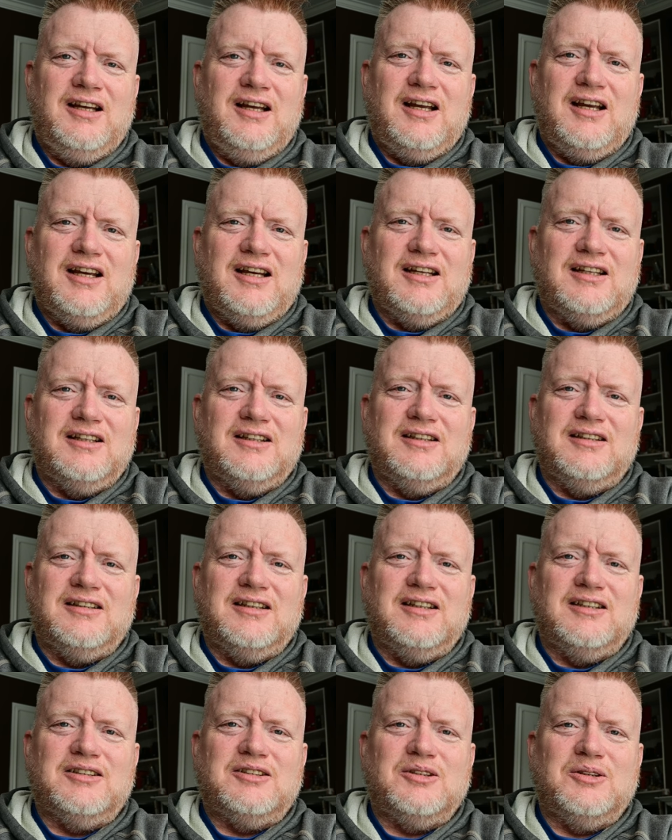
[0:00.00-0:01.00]

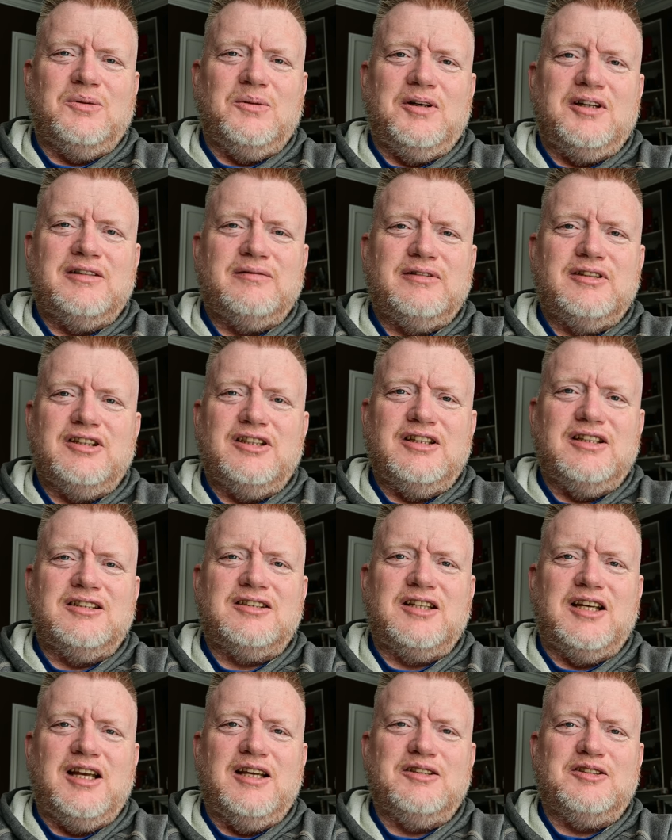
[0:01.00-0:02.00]
And so whatever it
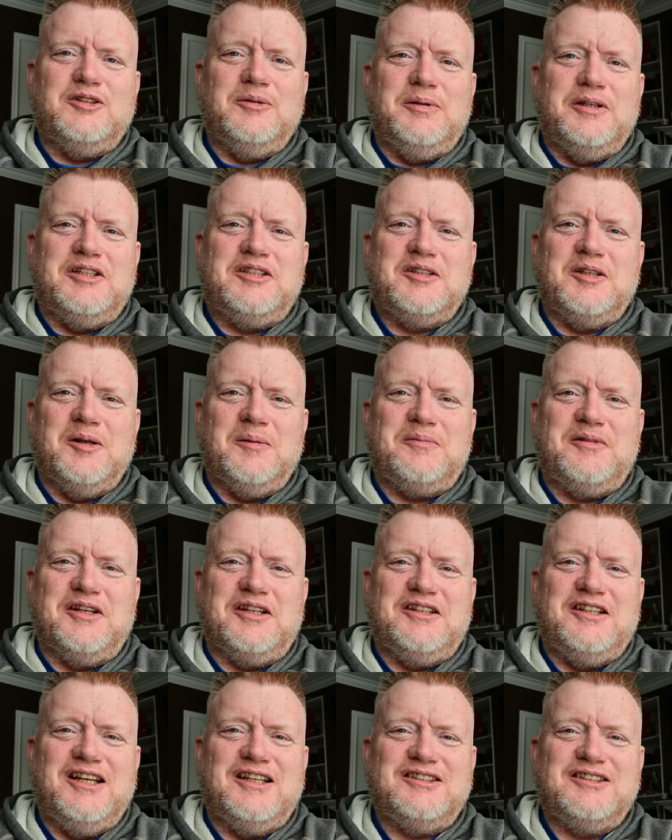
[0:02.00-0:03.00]
is has to be
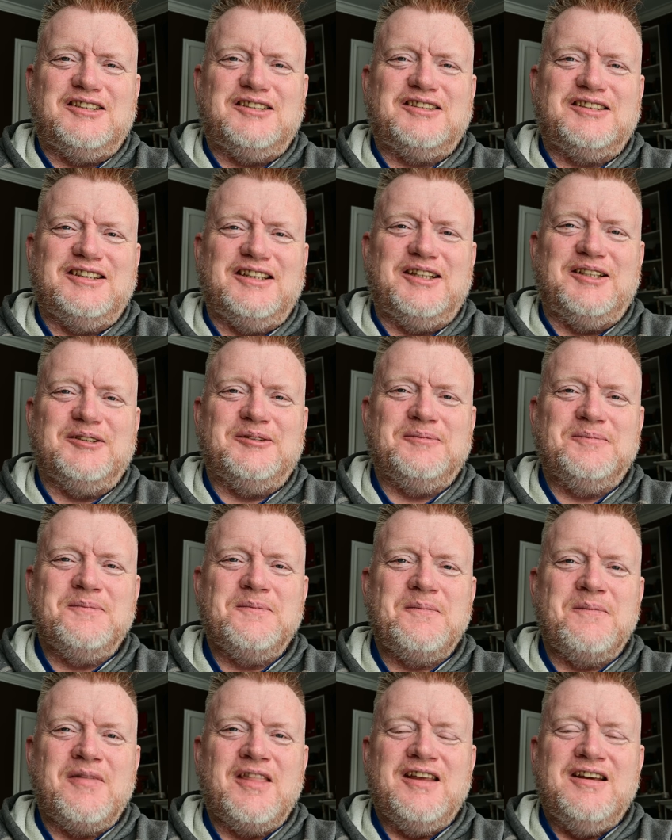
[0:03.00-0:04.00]
something that's not
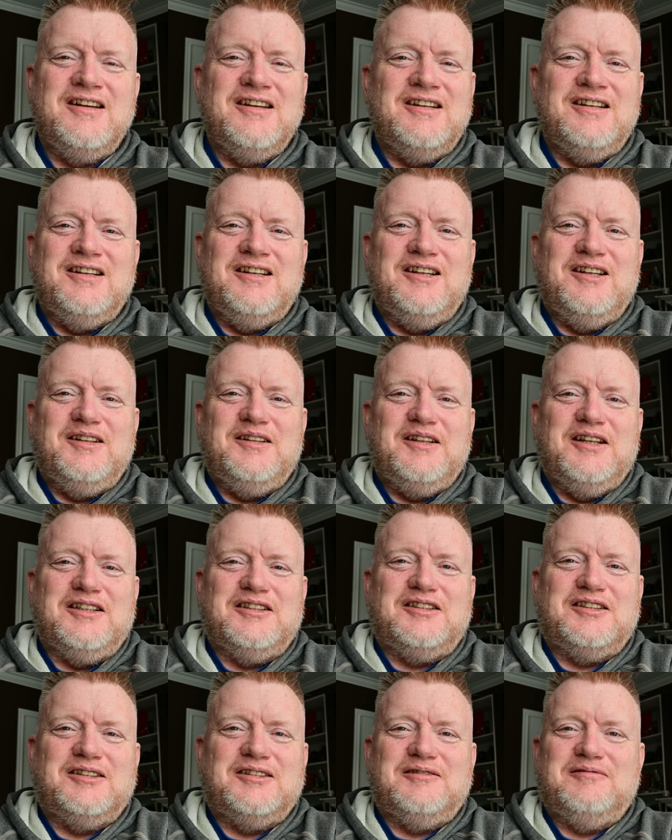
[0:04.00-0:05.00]

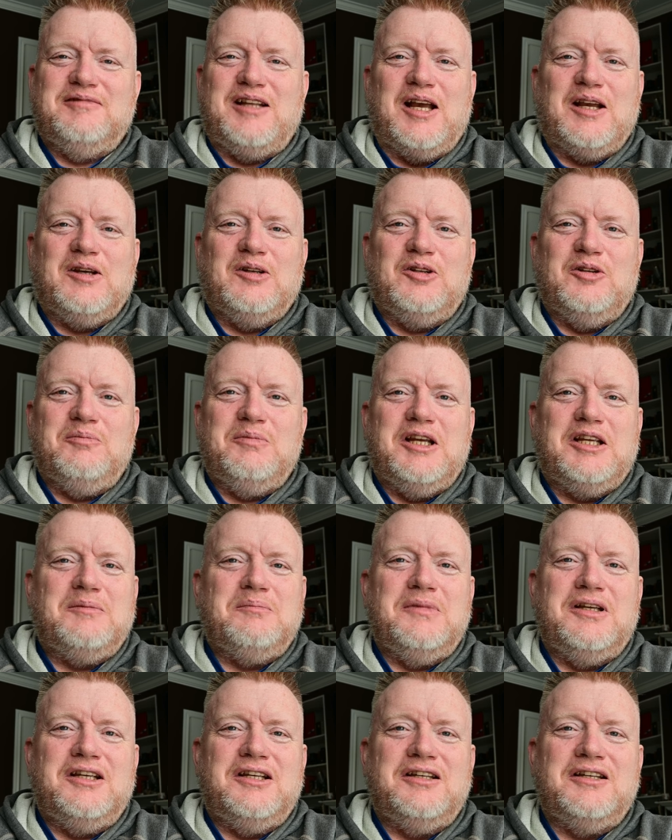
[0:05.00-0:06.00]
going to make
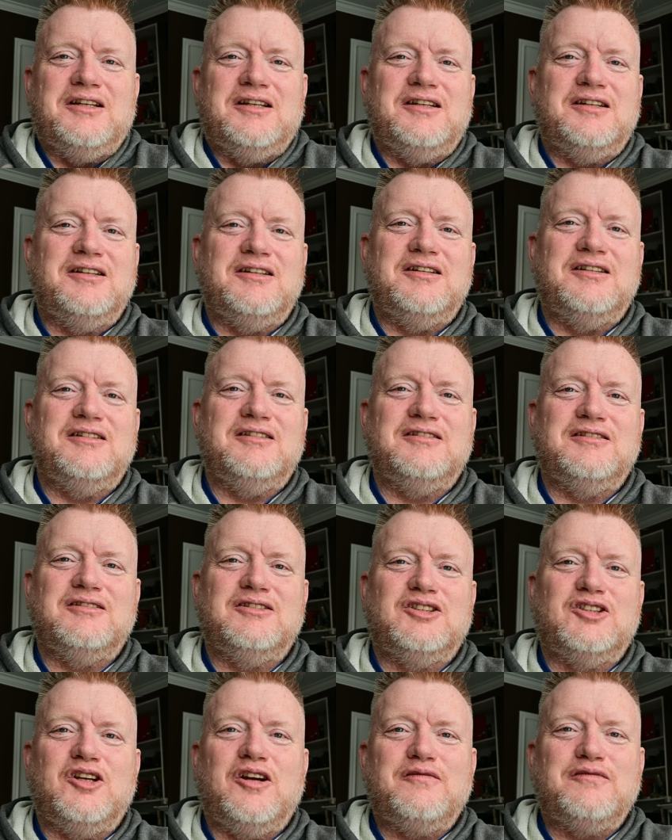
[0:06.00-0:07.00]
me
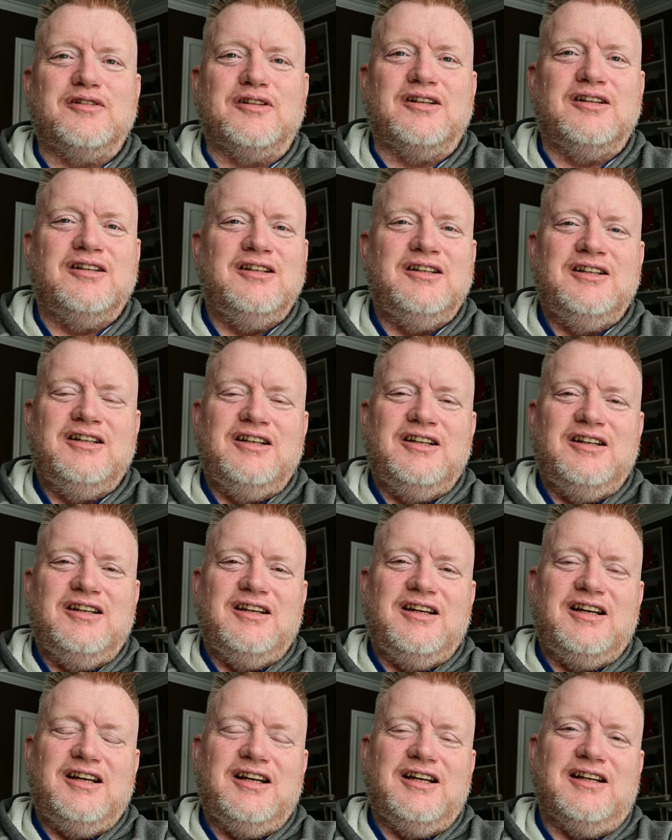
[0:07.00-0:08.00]
suffer.
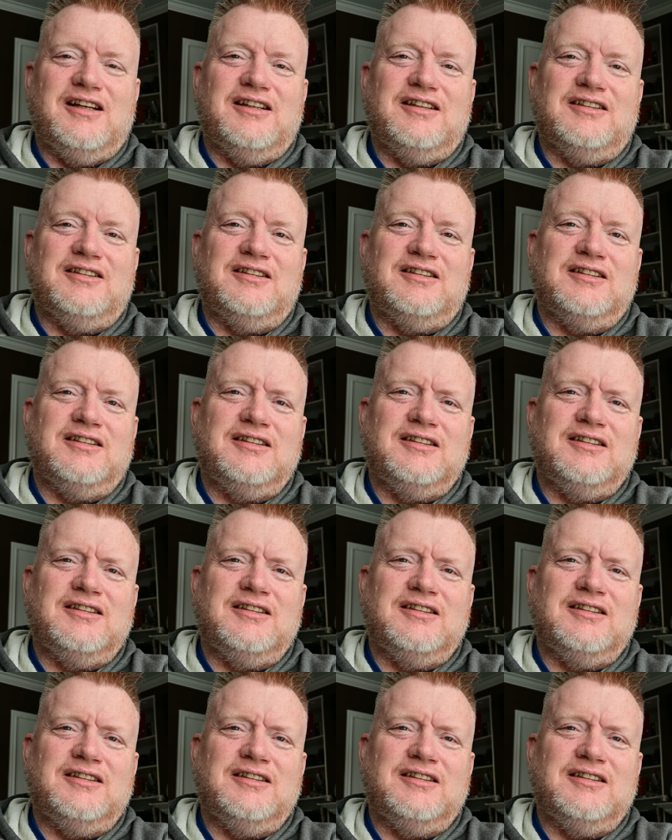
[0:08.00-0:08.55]
And